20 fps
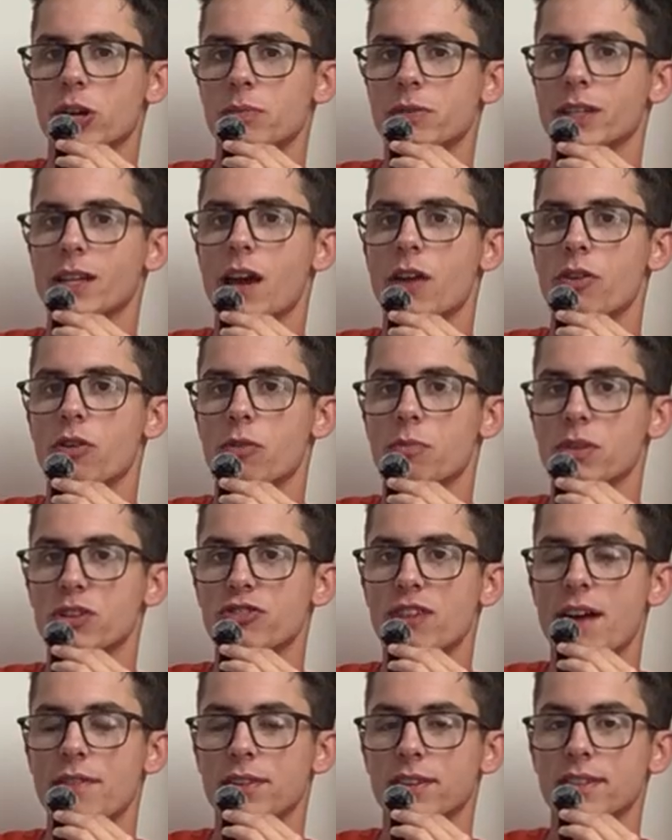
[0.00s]
up together and be
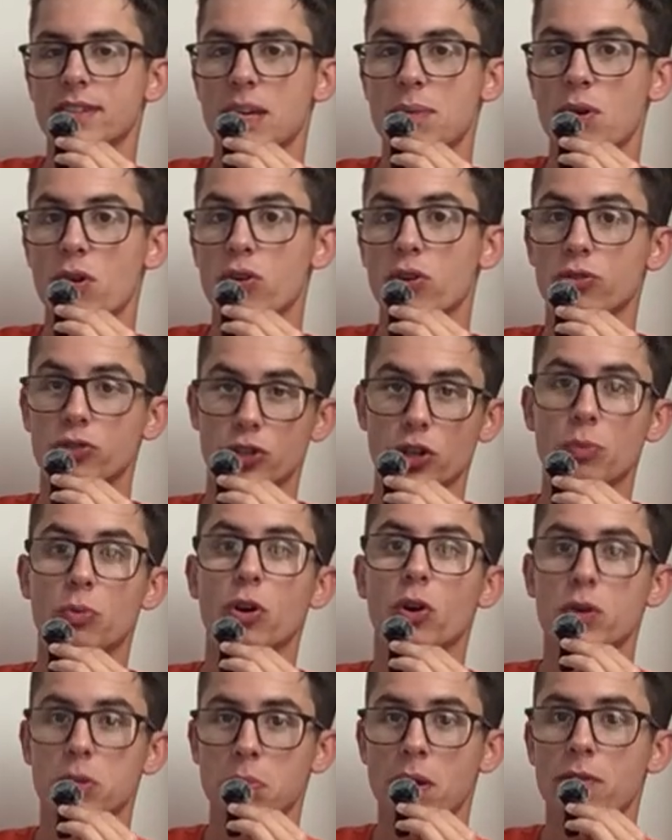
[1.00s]
drafted in the same area. Joe
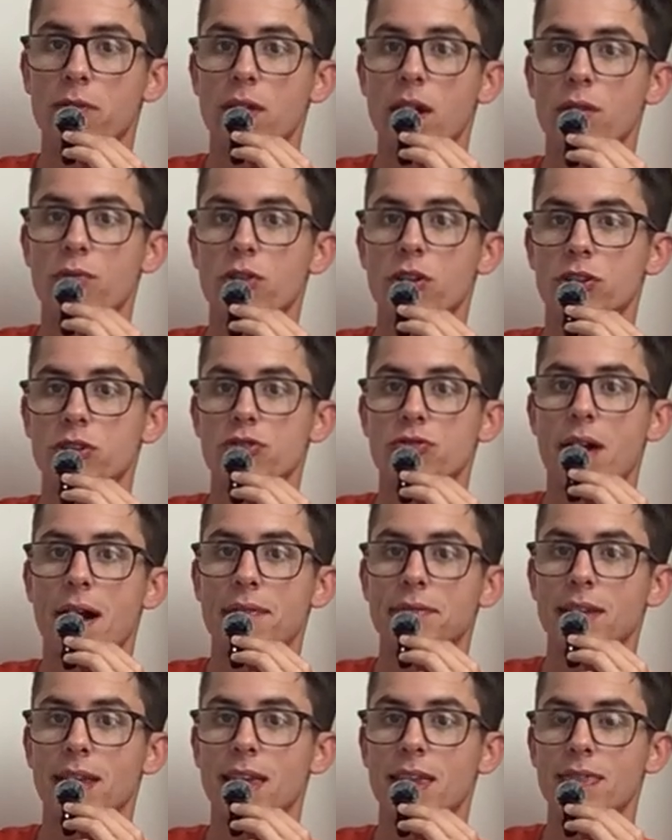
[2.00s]
Burrow is my favorite to
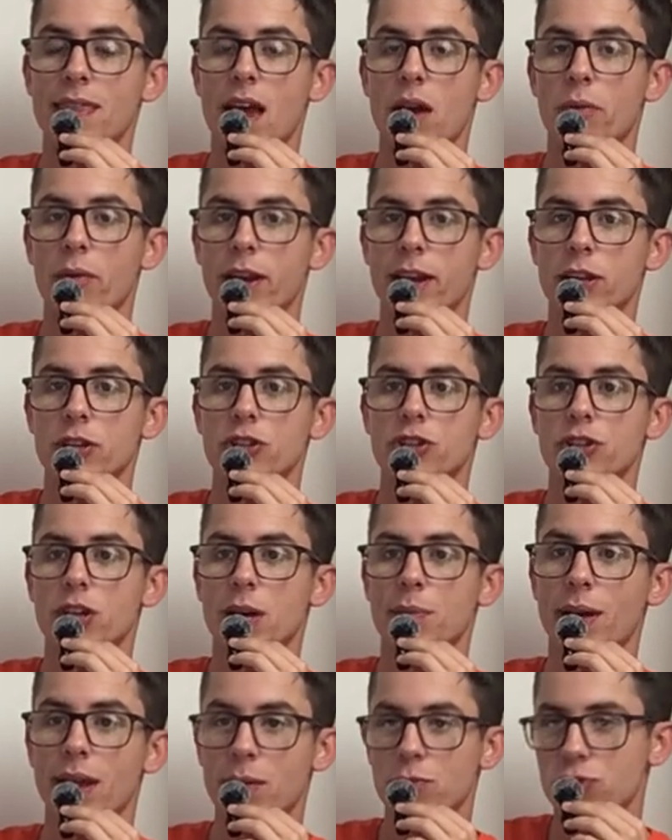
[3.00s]
draft in that range.
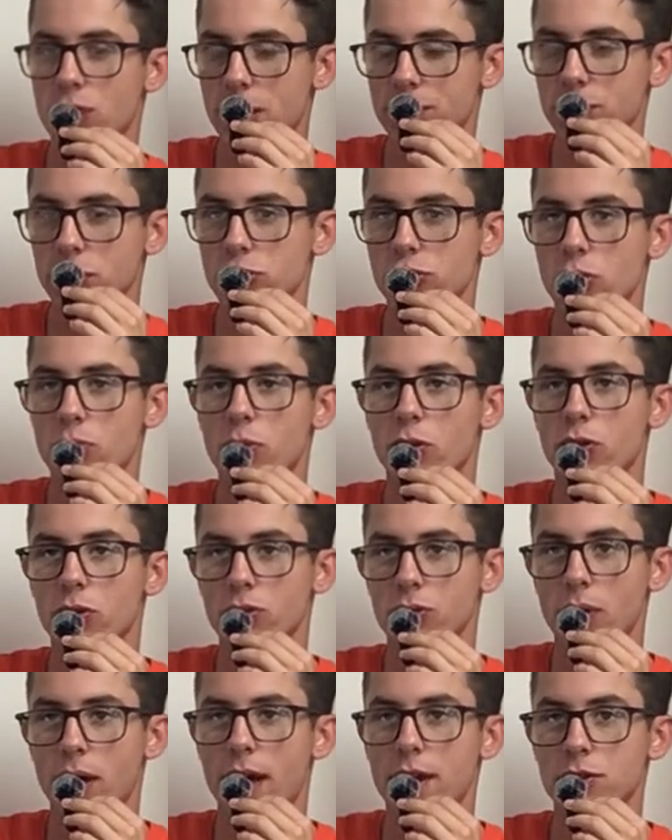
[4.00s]
I am drafting Joe
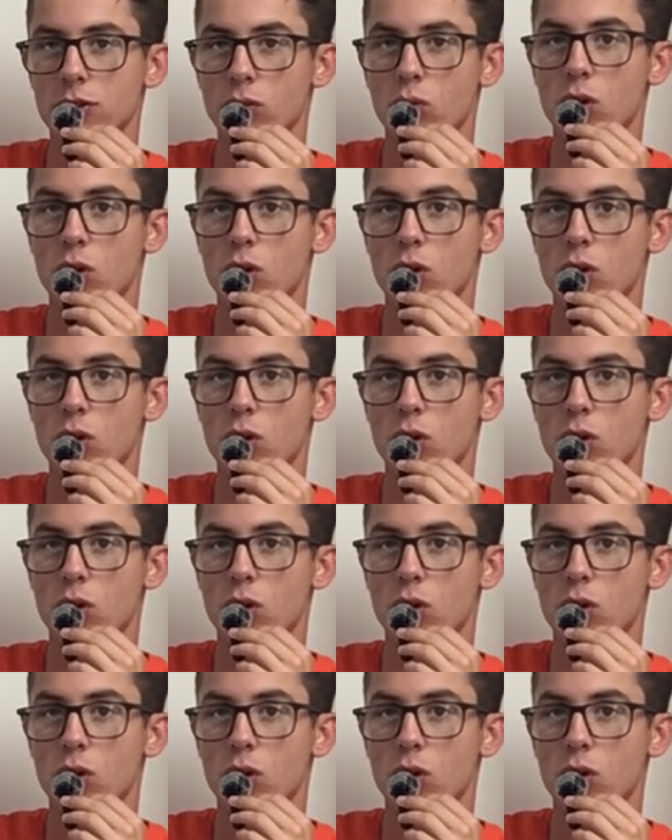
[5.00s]
Burrow as the